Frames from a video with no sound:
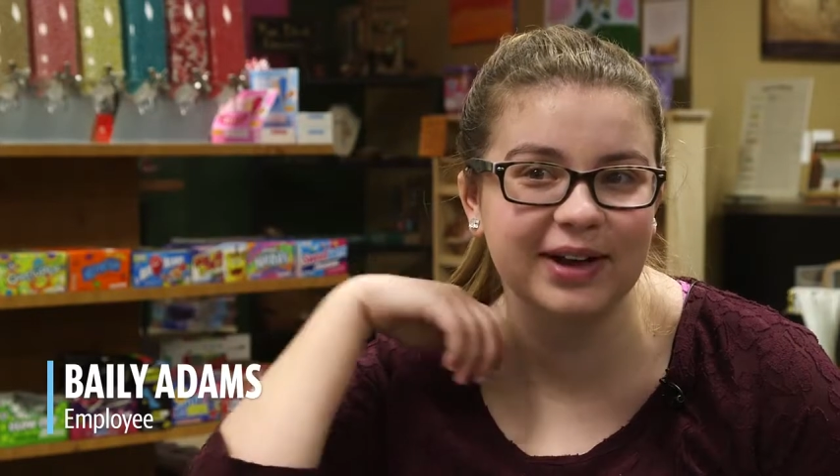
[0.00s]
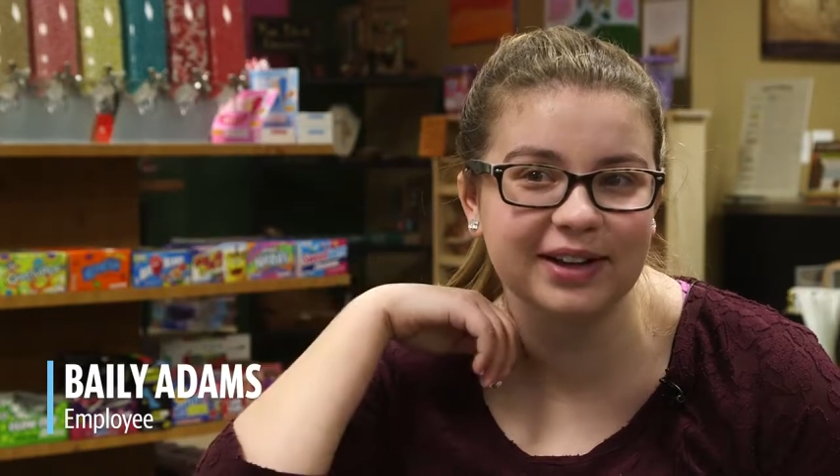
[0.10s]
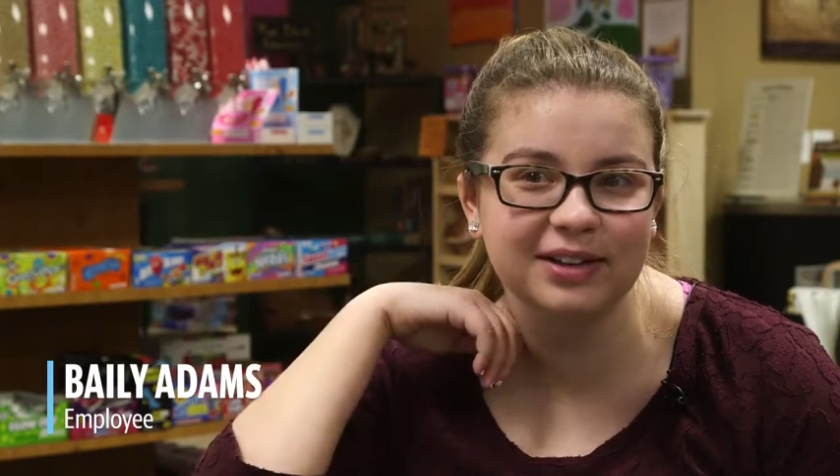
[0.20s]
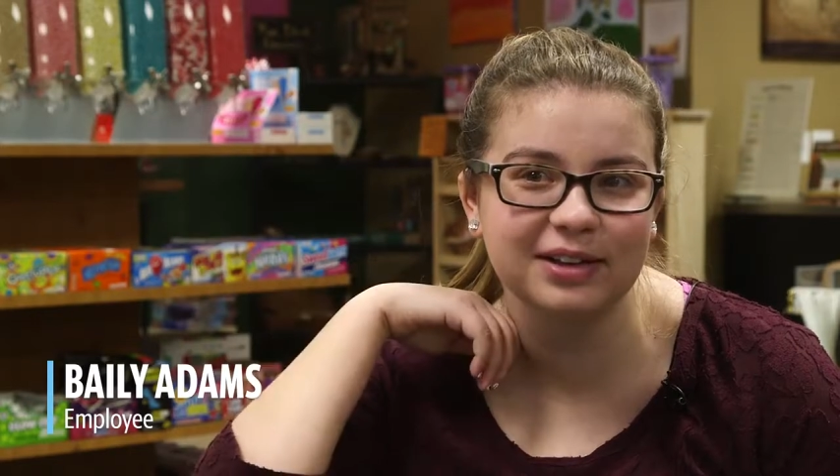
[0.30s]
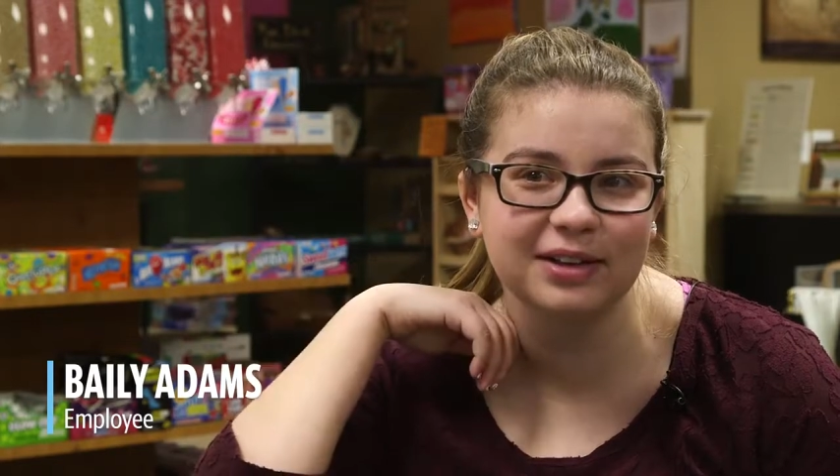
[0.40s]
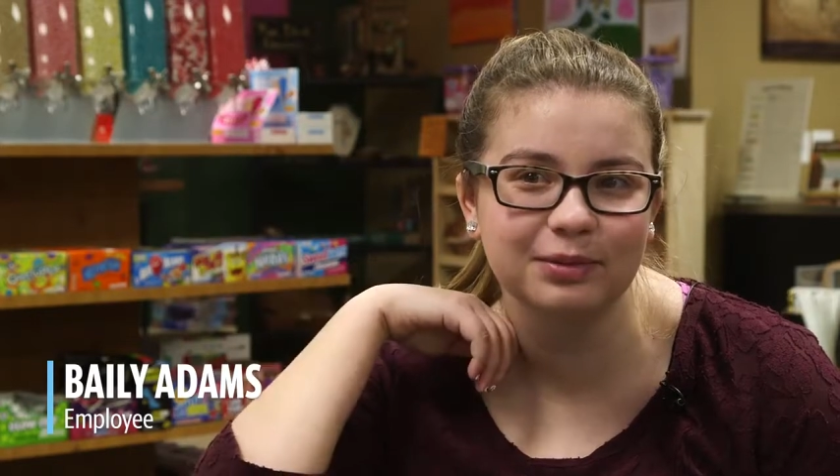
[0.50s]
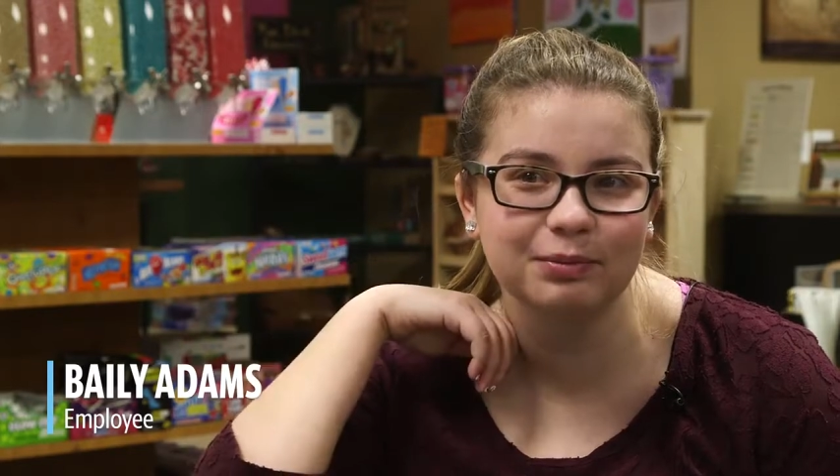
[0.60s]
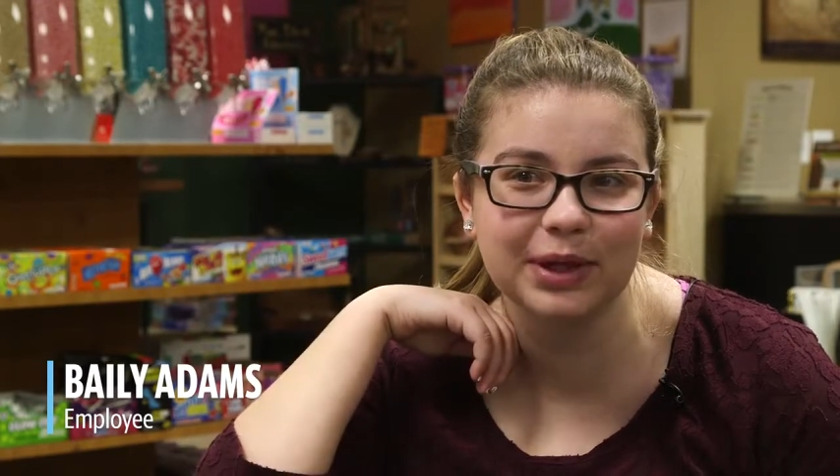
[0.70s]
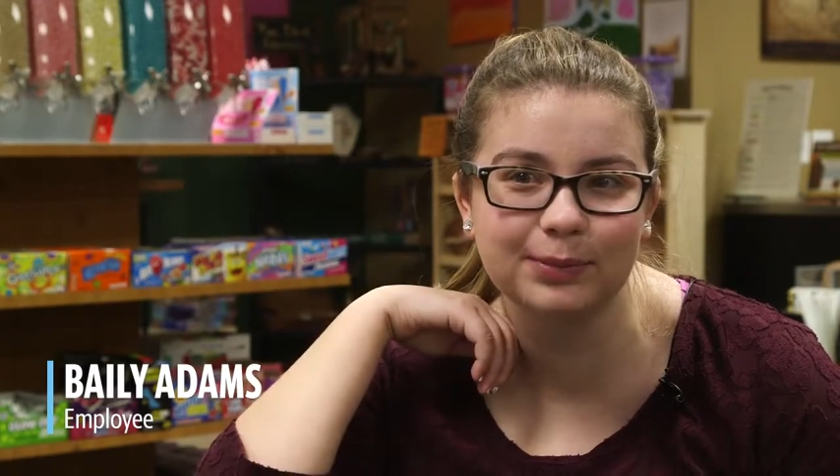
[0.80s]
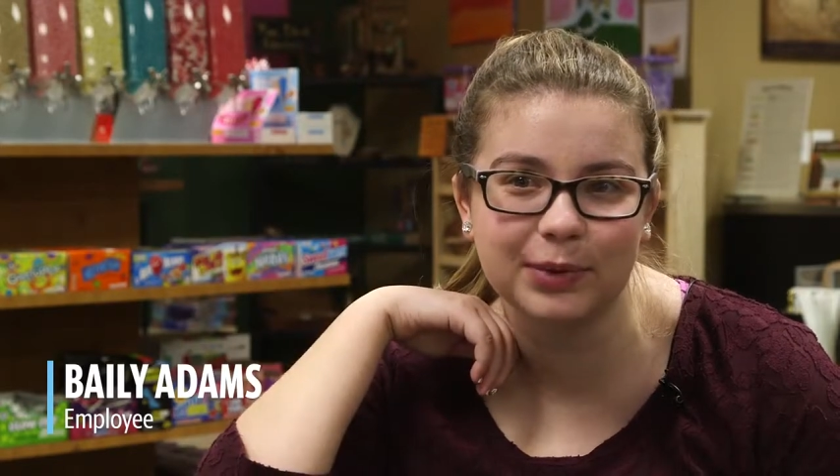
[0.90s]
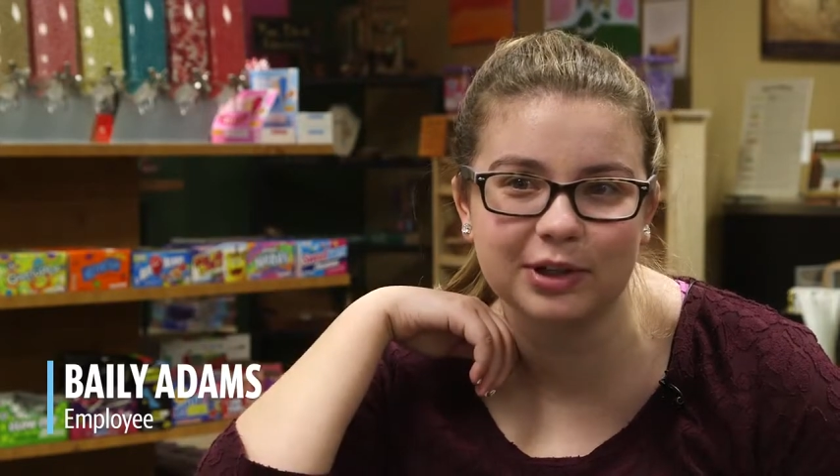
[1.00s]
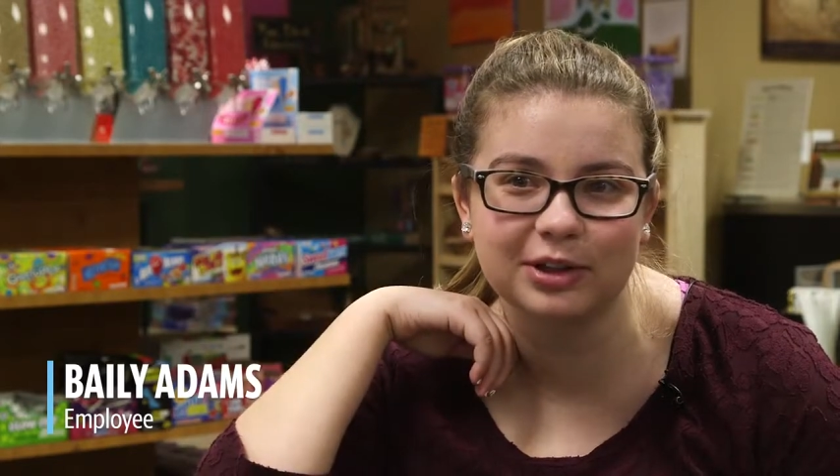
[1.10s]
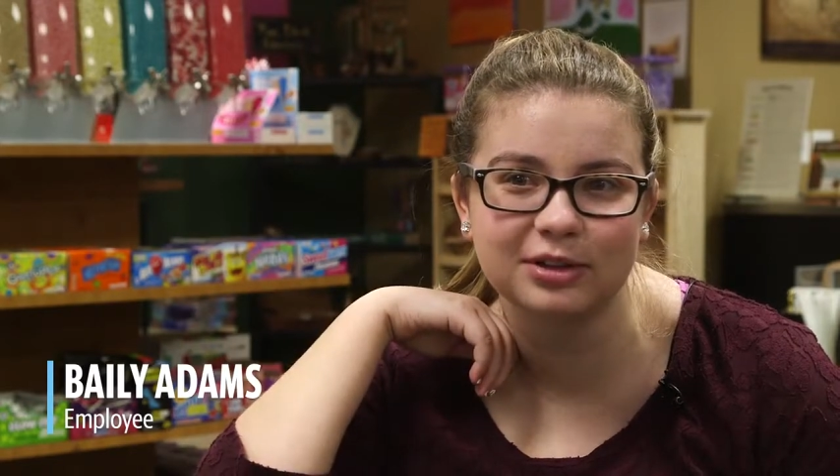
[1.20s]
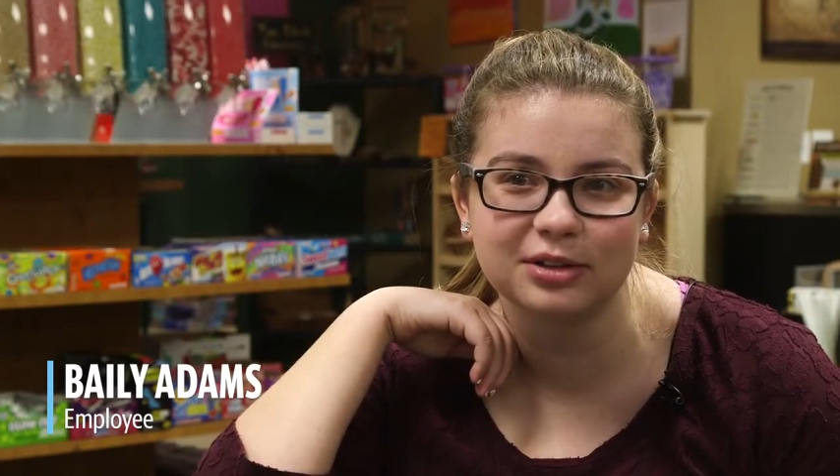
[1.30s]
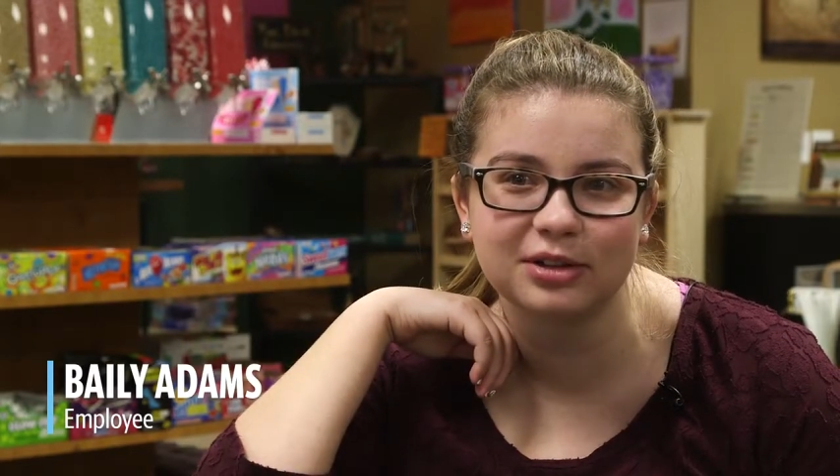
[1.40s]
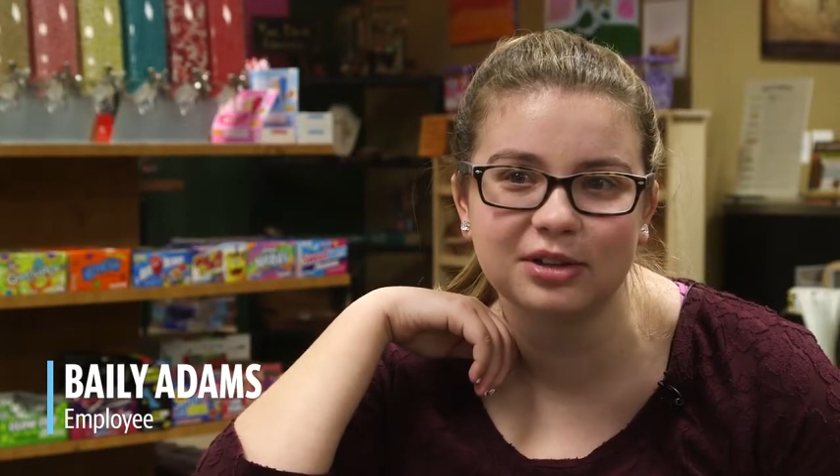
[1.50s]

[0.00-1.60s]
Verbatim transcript: with people